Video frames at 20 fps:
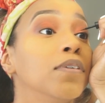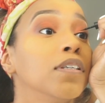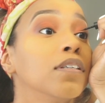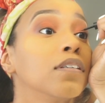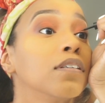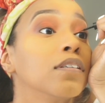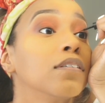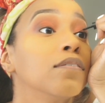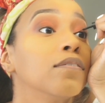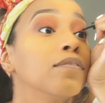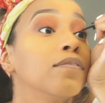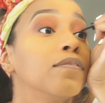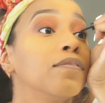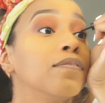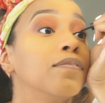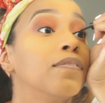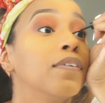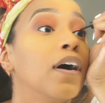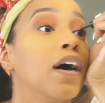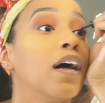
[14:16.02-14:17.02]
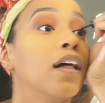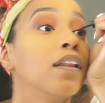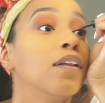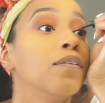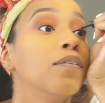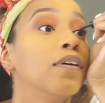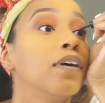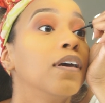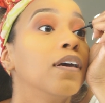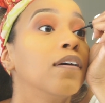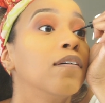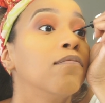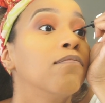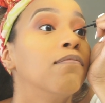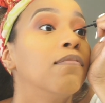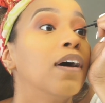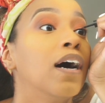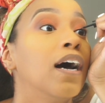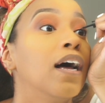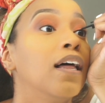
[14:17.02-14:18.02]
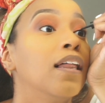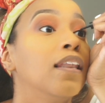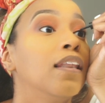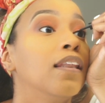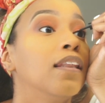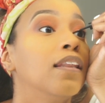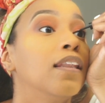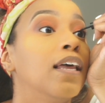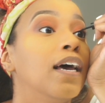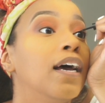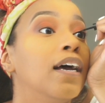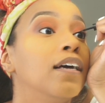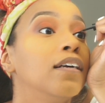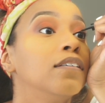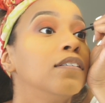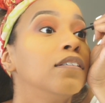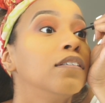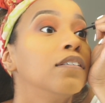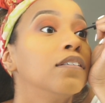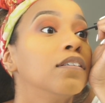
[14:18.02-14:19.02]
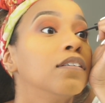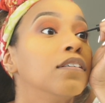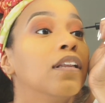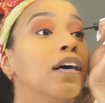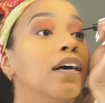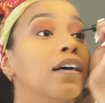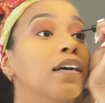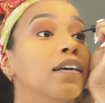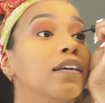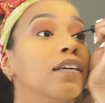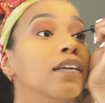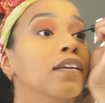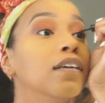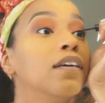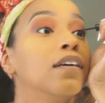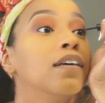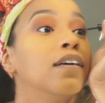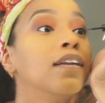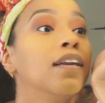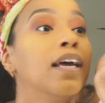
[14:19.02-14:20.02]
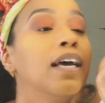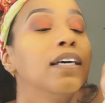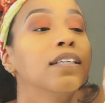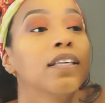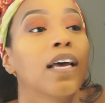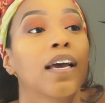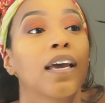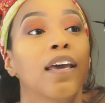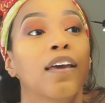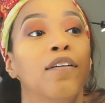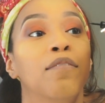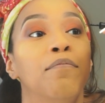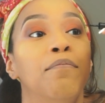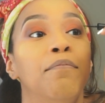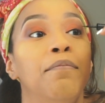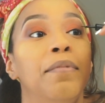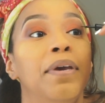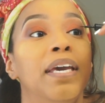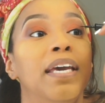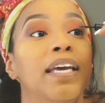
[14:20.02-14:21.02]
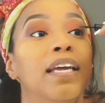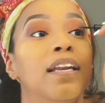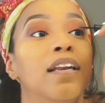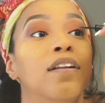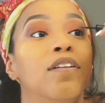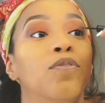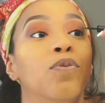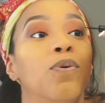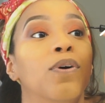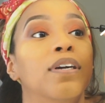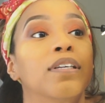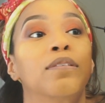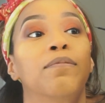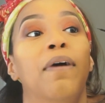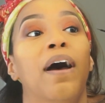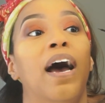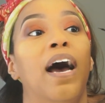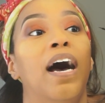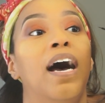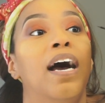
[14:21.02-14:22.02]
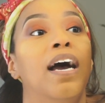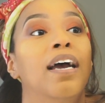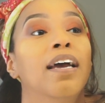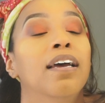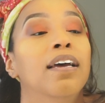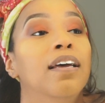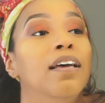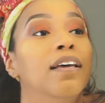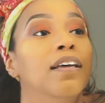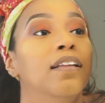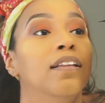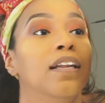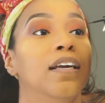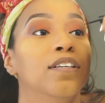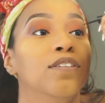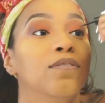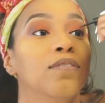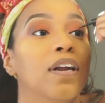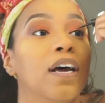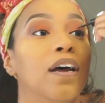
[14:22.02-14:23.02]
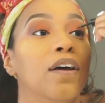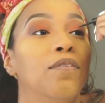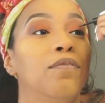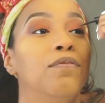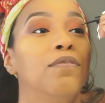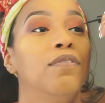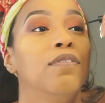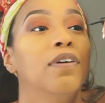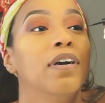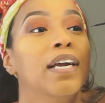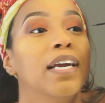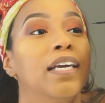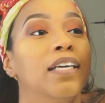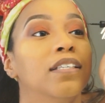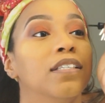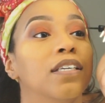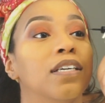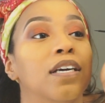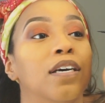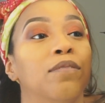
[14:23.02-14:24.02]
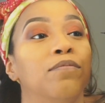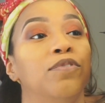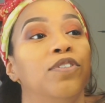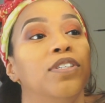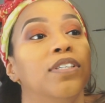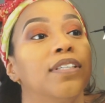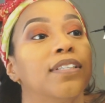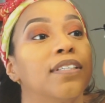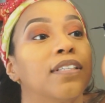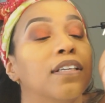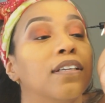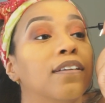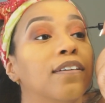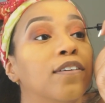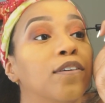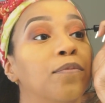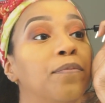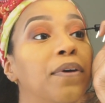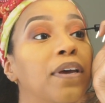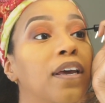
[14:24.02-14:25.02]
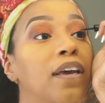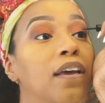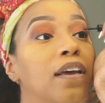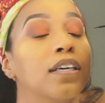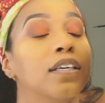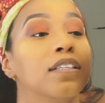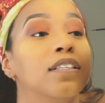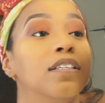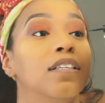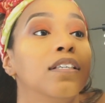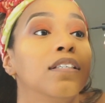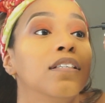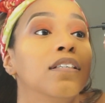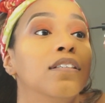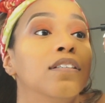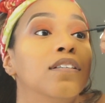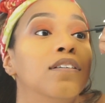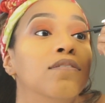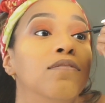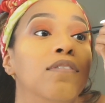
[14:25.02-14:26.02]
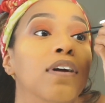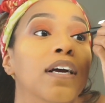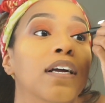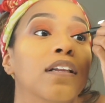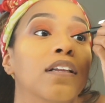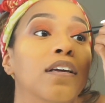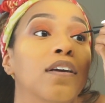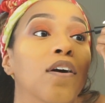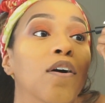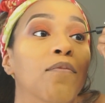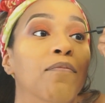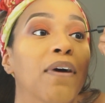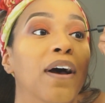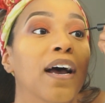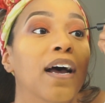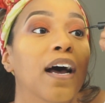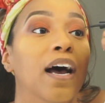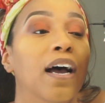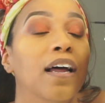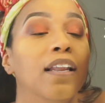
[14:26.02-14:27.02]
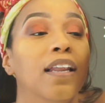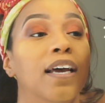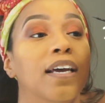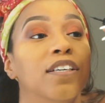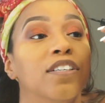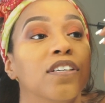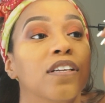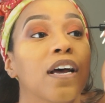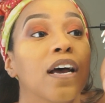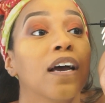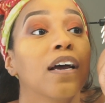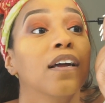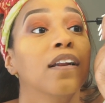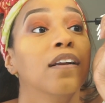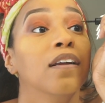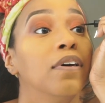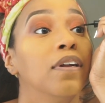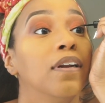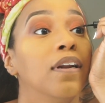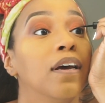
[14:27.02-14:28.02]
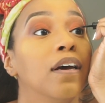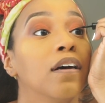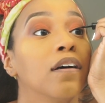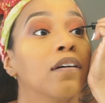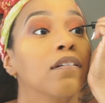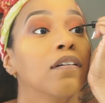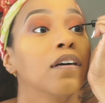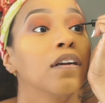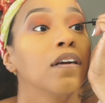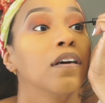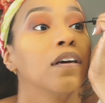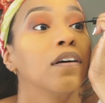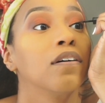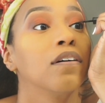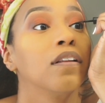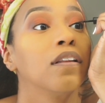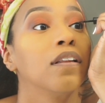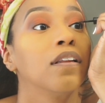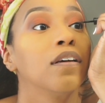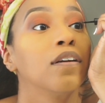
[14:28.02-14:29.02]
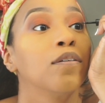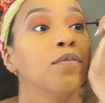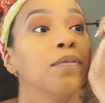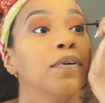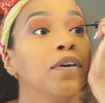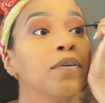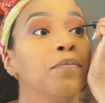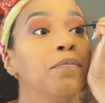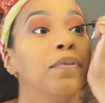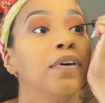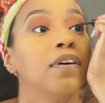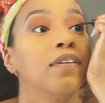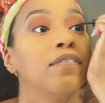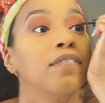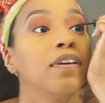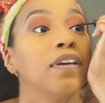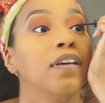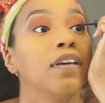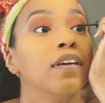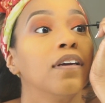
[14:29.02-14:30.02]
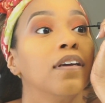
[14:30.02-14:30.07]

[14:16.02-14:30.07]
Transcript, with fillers: just following my lash line and as I get mid towards my eye that's when I raise it up just a little bit because this is directly on my eyelash line but now I'm gonna go a little bit above it